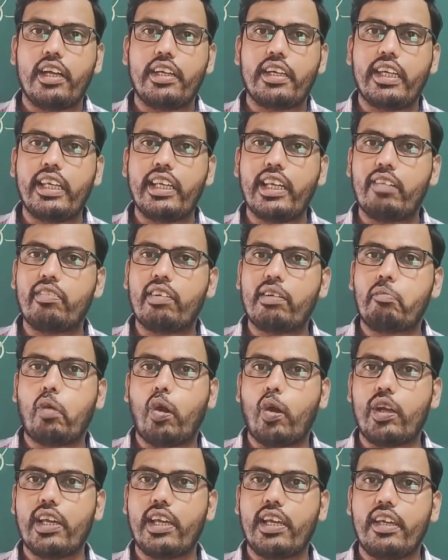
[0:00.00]
in our
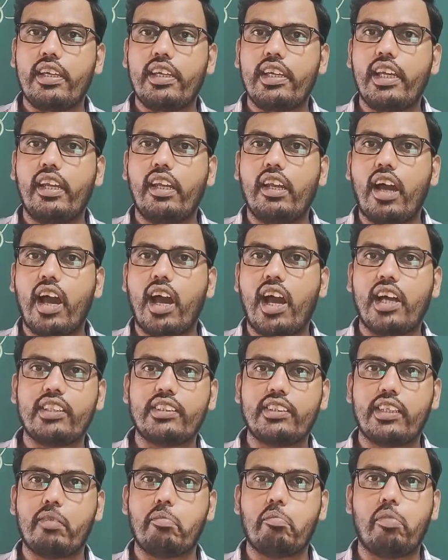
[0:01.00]
body a
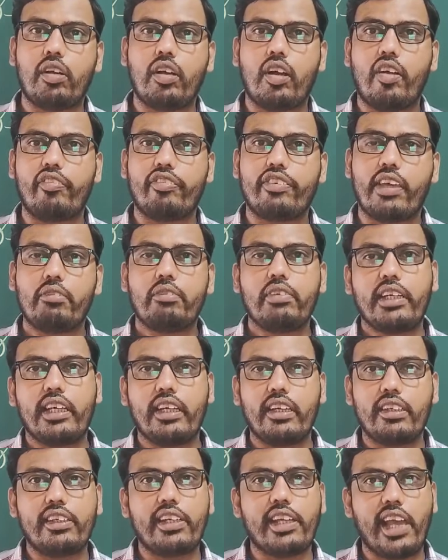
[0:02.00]
large number of
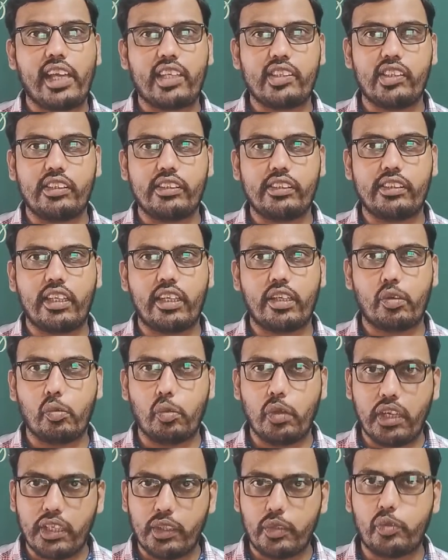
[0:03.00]
chemical reactions are
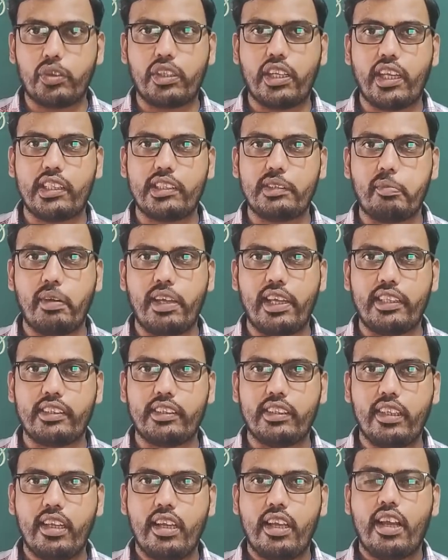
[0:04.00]
going to take
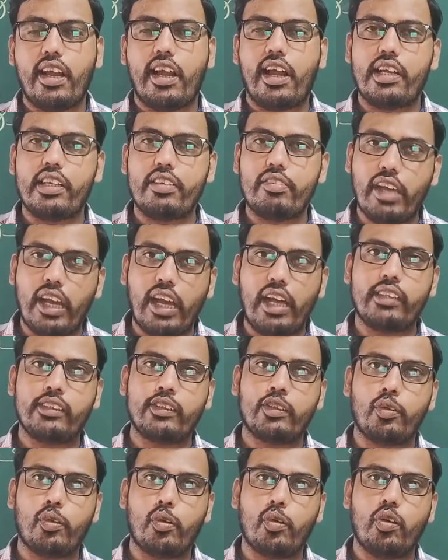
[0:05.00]
place, and we
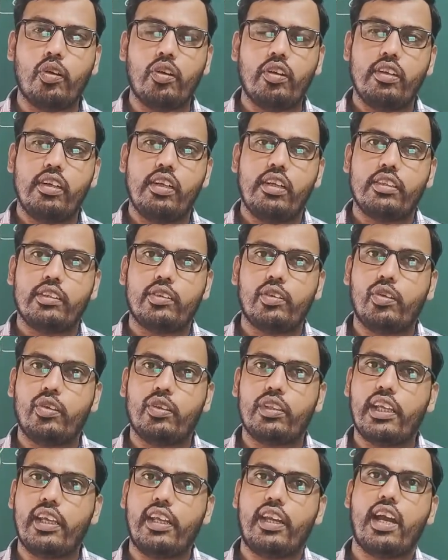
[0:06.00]
also know, so
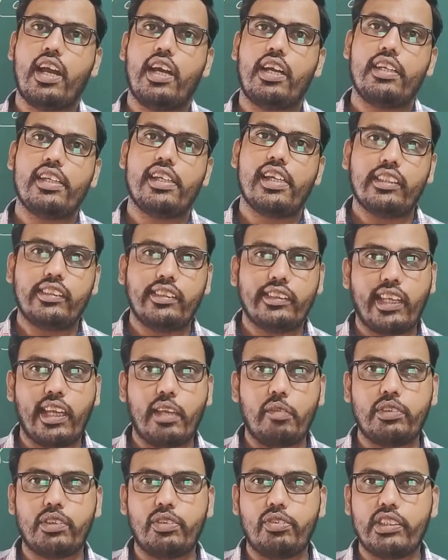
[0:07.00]
there are
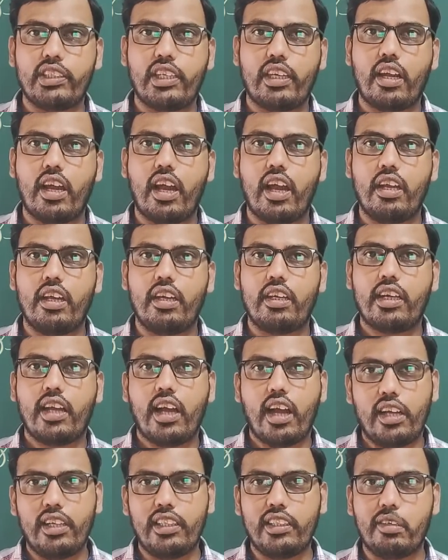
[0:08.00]
enzymes which are
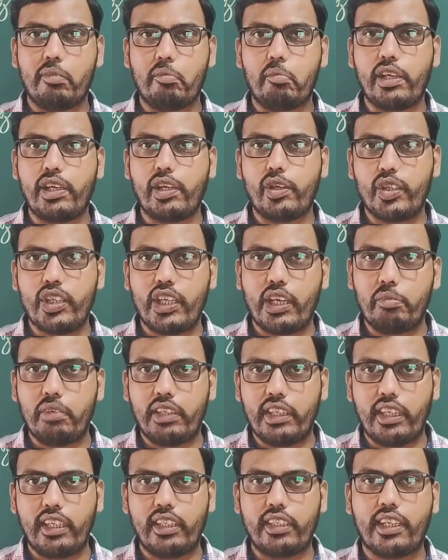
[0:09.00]
called
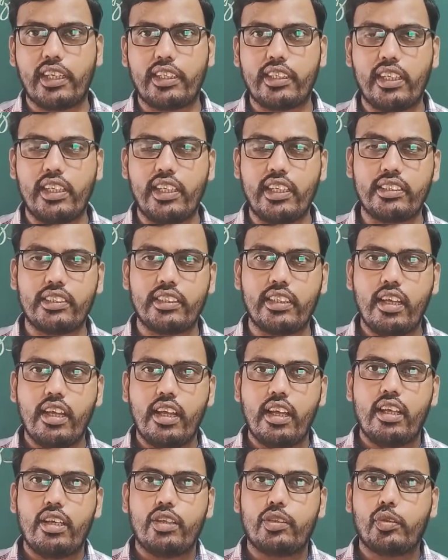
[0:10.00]
biochemical catalysts.
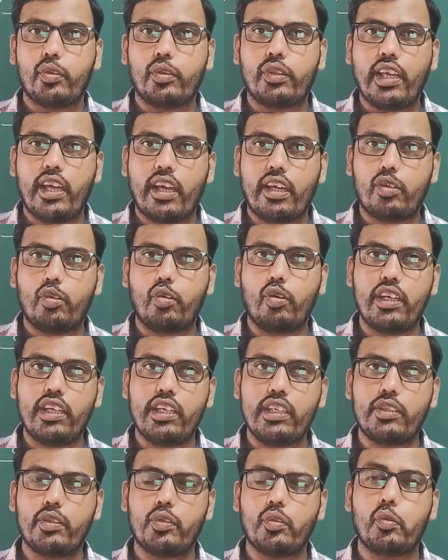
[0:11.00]
So they are
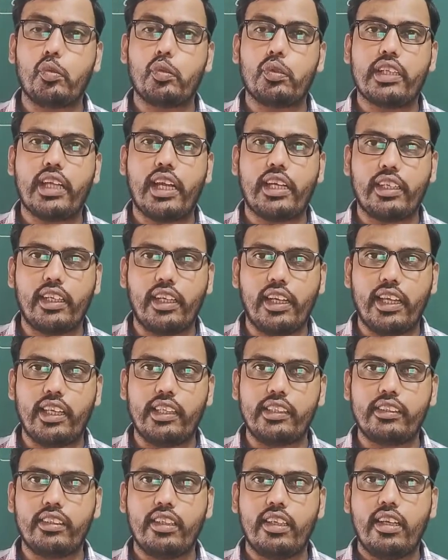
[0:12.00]
going to
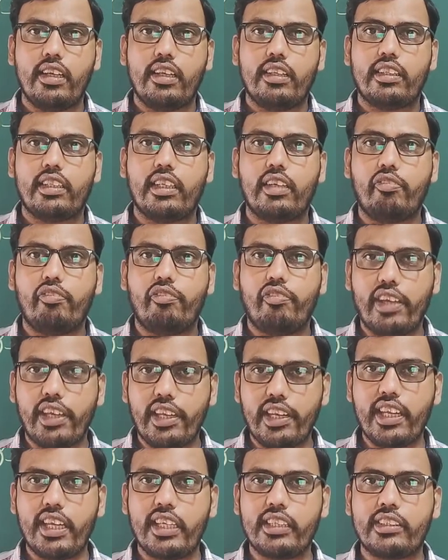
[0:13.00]
catalyze the
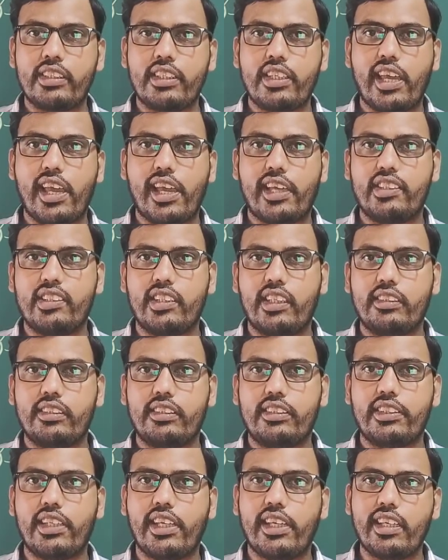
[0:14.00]
various
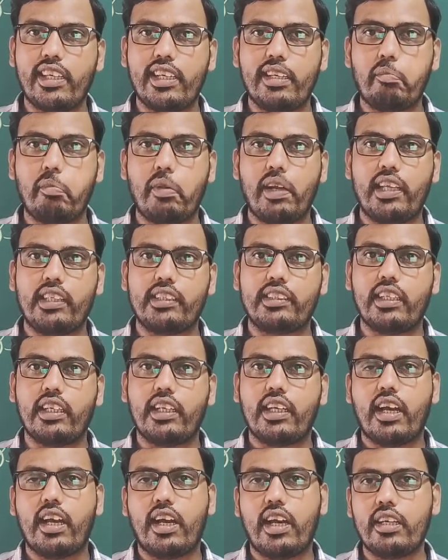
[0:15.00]
reactions taking place
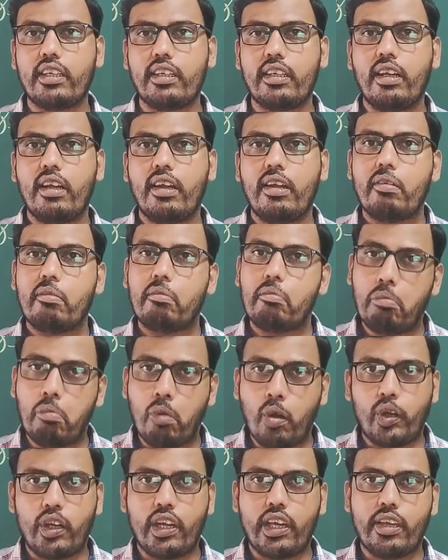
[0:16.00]
in our
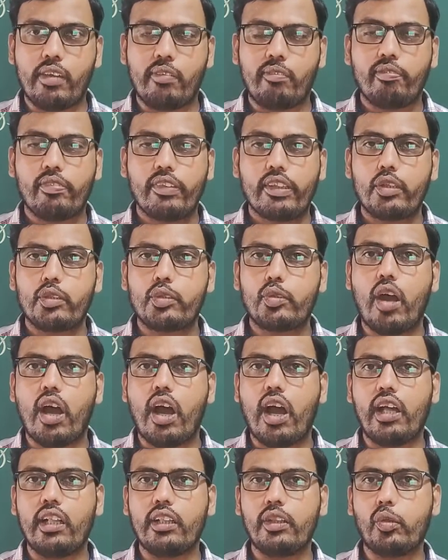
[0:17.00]
body. So
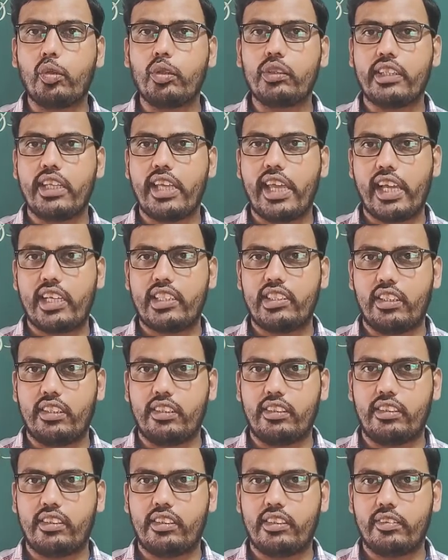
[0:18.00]
all those
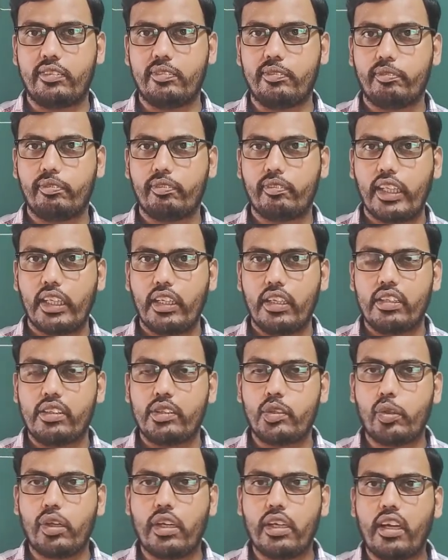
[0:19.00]
reactions,
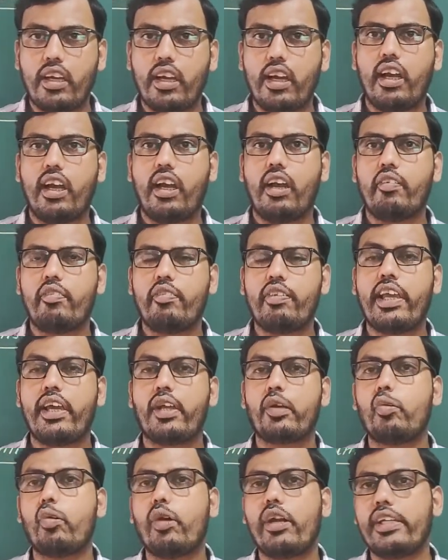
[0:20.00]
so we
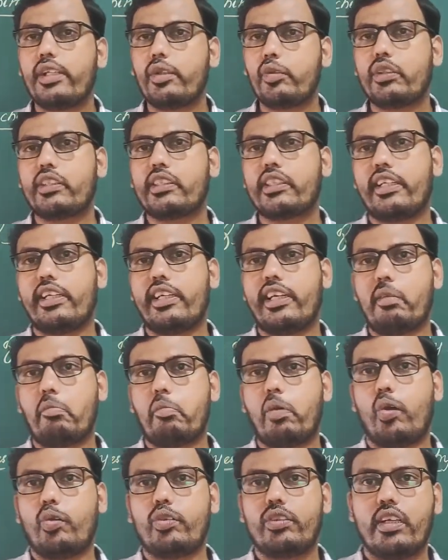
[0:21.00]
are going to study
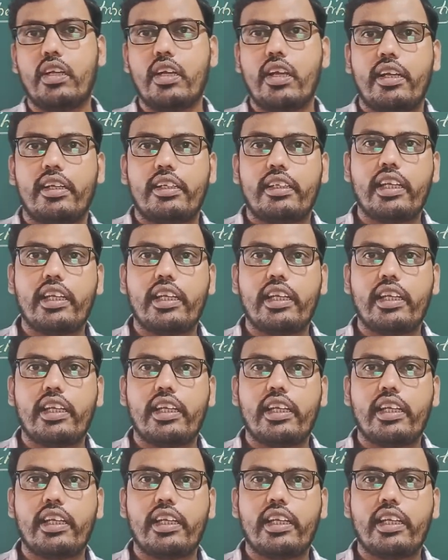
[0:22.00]
about